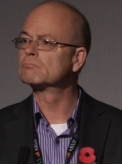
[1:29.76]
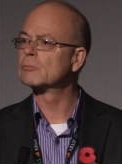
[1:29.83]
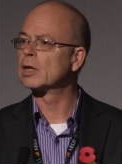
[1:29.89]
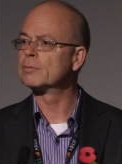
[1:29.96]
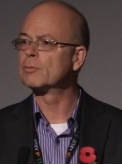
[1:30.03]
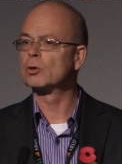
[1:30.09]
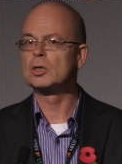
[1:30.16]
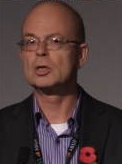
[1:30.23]

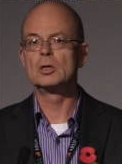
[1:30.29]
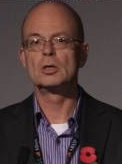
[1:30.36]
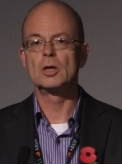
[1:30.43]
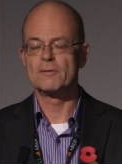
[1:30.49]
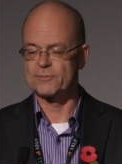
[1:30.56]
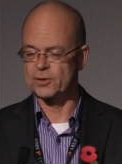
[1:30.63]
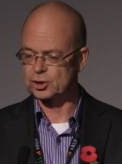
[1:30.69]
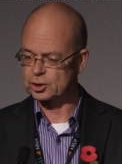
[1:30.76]
Anybody?
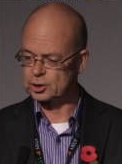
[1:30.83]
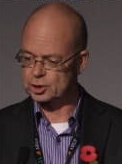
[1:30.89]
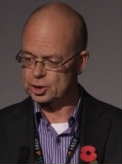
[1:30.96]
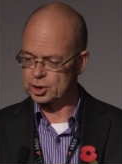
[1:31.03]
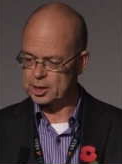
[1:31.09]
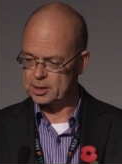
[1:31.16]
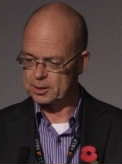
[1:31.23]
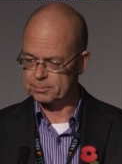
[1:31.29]

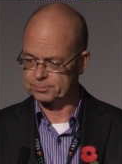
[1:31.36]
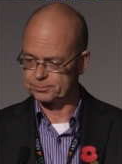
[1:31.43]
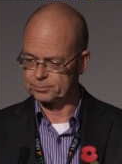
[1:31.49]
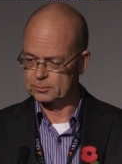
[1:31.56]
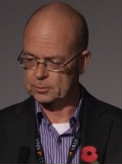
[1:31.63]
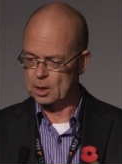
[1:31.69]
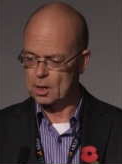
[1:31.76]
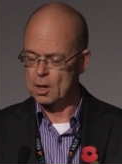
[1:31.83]
Efficiency,
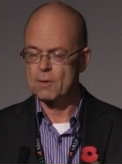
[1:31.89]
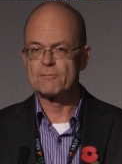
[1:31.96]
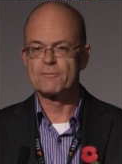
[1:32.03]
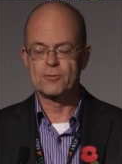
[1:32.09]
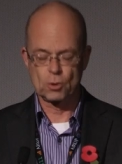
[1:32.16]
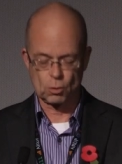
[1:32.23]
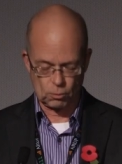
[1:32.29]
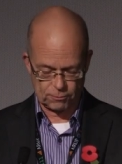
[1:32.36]

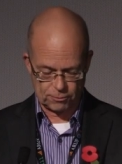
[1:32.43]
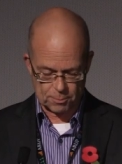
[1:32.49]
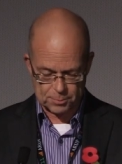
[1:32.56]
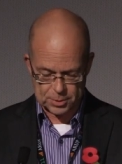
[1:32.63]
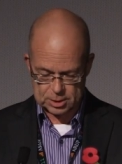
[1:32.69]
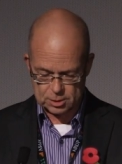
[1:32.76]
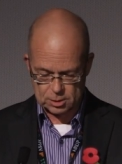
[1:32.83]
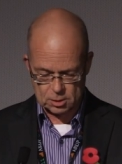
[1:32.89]
fuel for
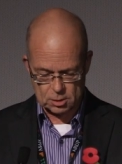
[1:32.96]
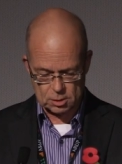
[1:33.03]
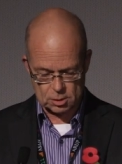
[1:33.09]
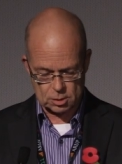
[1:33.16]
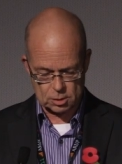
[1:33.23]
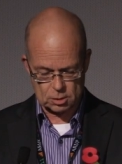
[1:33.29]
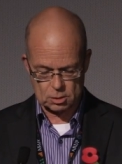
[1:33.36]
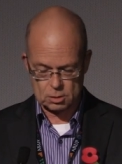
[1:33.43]

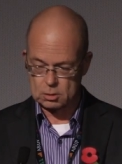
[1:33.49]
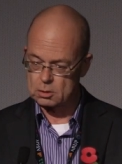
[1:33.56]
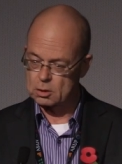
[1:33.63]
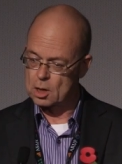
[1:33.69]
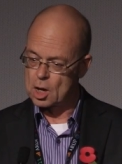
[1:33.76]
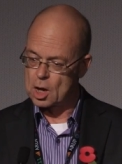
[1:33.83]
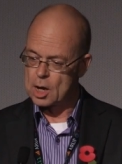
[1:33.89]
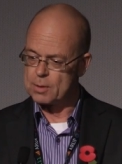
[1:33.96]
business,
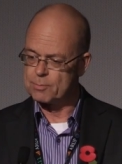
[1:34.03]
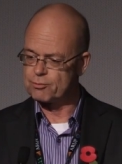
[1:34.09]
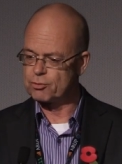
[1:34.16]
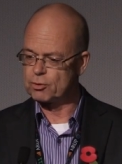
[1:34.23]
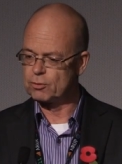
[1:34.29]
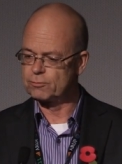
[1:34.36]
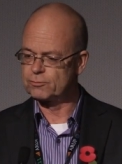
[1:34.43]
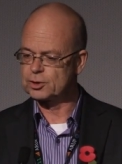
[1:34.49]

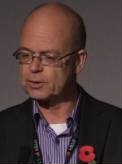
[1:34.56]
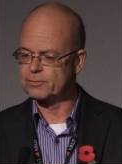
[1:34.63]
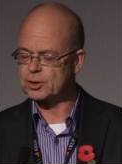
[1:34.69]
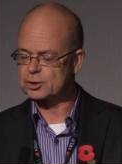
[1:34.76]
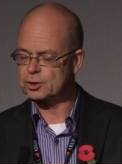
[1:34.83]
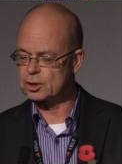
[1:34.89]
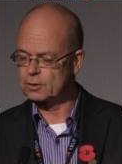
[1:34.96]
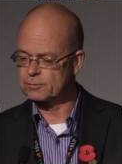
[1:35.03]
improved
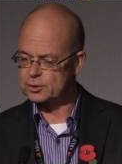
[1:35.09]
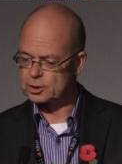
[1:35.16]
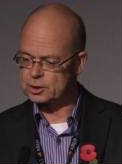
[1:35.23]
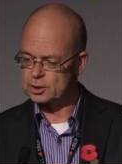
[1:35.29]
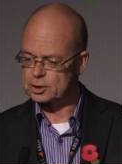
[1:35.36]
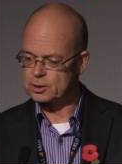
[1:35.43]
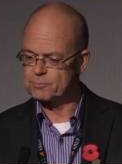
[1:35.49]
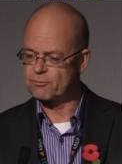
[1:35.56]
civic
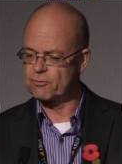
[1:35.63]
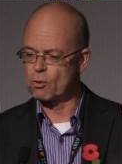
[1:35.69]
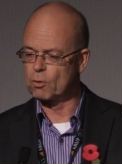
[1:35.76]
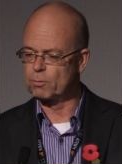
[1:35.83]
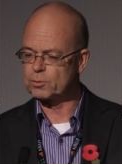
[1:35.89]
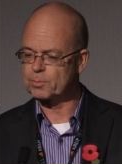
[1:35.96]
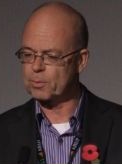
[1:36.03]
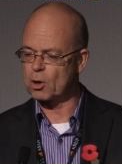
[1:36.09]
services,
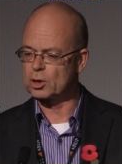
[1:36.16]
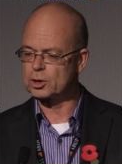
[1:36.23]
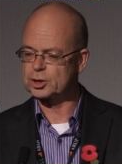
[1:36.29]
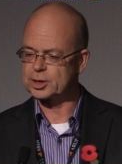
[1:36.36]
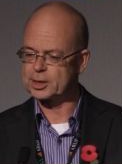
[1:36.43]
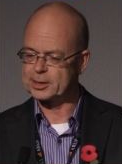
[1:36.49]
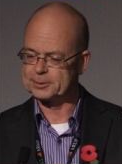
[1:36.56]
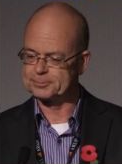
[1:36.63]
informed
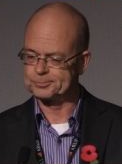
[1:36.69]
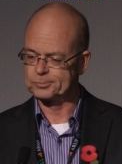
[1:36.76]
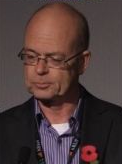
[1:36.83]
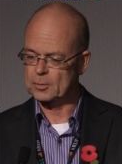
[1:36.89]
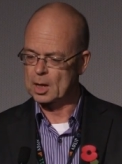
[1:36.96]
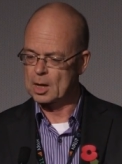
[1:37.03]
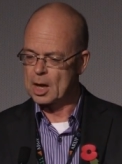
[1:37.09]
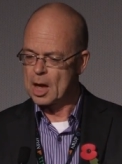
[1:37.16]
policy,
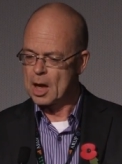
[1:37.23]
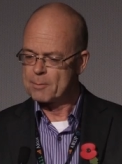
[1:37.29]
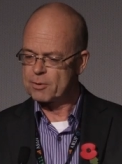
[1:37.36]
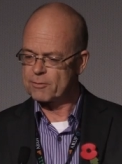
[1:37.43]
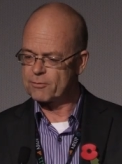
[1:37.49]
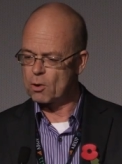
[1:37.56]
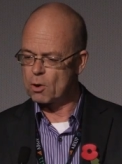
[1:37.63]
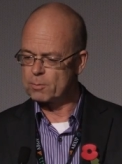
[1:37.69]

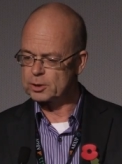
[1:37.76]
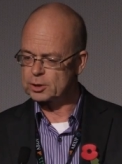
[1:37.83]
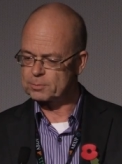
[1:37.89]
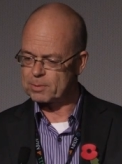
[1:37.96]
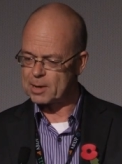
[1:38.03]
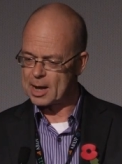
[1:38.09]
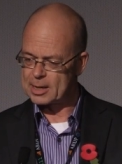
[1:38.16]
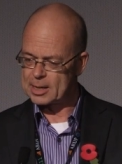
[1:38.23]
performance
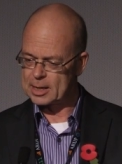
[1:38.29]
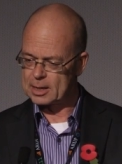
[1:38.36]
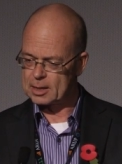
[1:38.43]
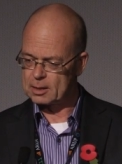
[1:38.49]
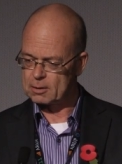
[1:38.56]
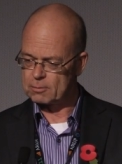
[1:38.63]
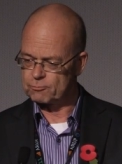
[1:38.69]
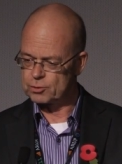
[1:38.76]

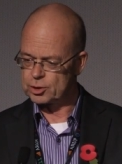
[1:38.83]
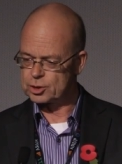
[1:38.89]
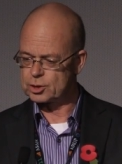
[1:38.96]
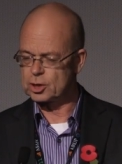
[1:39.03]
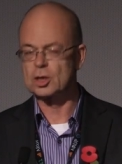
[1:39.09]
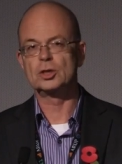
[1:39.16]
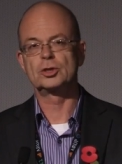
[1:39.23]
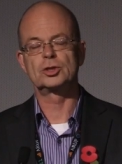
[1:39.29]
planning,
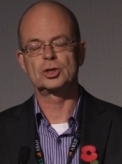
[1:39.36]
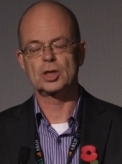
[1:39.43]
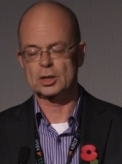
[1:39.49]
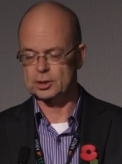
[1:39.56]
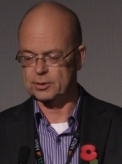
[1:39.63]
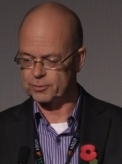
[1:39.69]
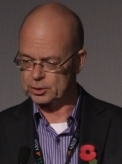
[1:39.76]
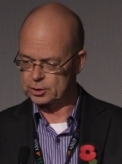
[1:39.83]
research,
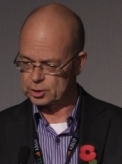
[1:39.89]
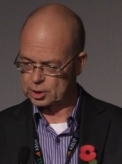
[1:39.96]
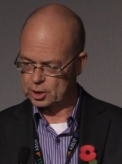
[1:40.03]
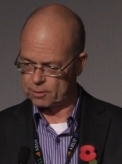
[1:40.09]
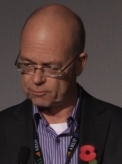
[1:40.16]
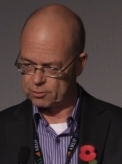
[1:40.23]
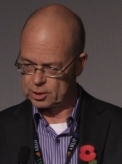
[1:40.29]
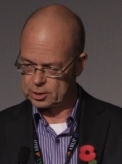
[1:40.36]
scientific
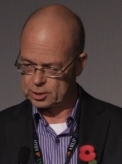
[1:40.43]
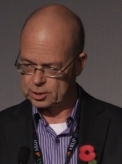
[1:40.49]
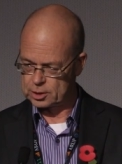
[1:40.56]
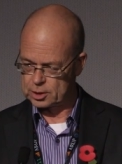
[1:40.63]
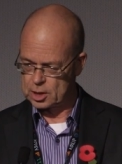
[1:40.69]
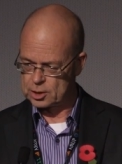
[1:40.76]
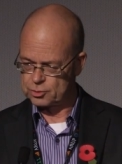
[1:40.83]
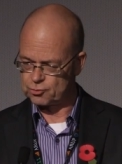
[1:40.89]
discoveries,
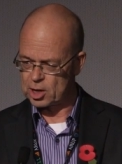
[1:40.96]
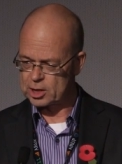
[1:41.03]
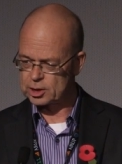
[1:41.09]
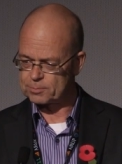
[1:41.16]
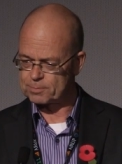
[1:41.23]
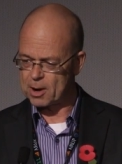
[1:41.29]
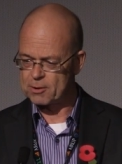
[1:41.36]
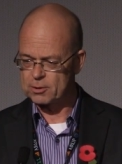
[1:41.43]

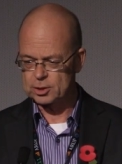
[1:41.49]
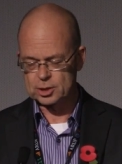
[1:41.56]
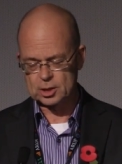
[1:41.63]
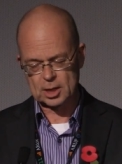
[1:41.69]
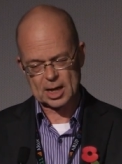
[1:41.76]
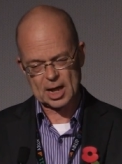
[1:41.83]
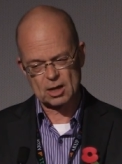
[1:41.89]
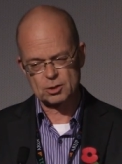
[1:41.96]
transparency
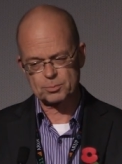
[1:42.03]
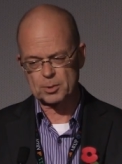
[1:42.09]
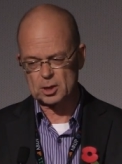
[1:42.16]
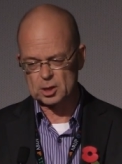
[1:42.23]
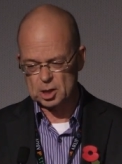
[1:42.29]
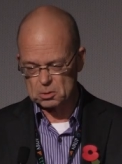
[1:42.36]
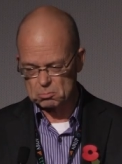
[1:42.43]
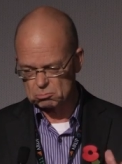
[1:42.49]
and
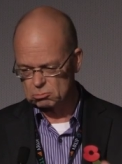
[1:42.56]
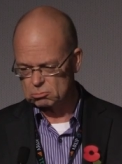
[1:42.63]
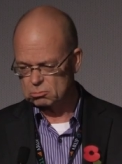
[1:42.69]
accountability,